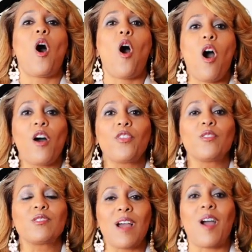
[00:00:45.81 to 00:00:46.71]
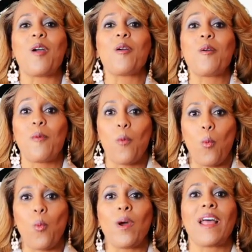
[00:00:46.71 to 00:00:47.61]
Authors are
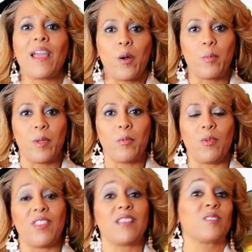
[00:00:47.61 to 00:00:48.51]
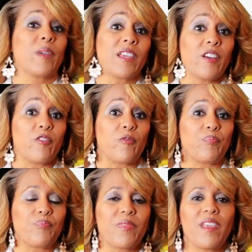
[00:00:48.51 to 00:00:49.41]
what I help people with. That's my gift.
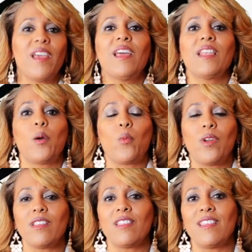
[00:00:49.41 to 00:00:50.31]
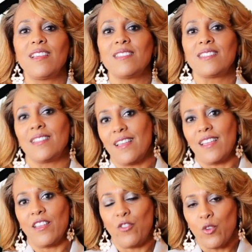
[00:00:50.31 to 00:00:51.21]
Now, one of the things,
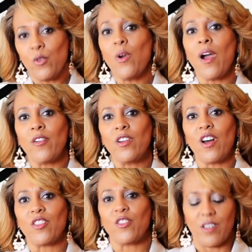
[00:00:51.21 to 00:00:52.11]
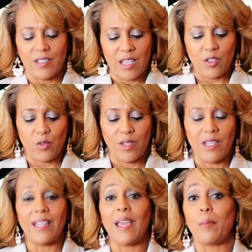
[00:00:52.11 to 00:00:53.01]
if you are an author, is that you
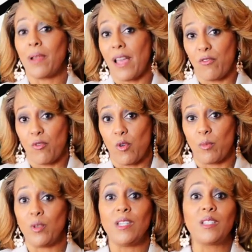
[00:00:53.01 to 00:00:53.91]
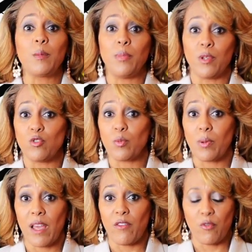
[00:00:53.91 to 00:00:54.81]
need a platform. You need to build your
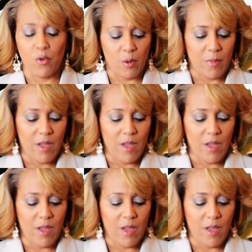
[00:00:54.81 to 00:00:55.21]
platform.